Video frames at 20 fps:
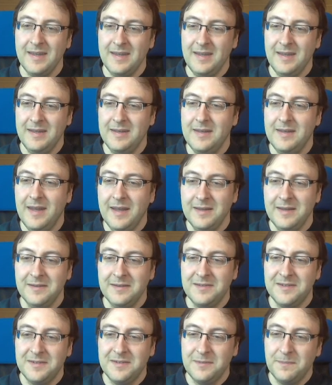
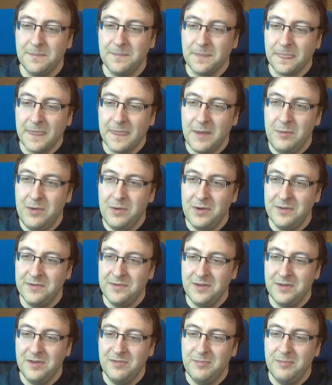Next, you
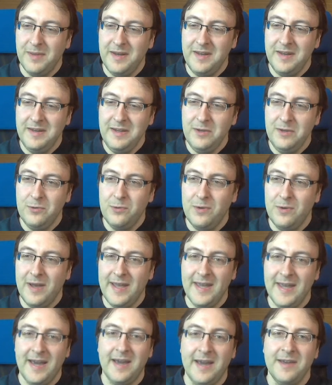also have many new
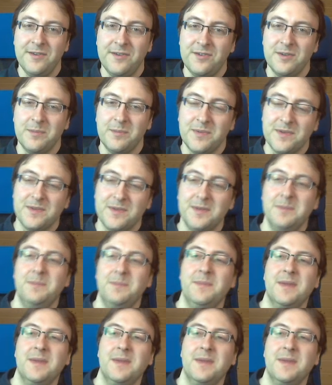AI ships.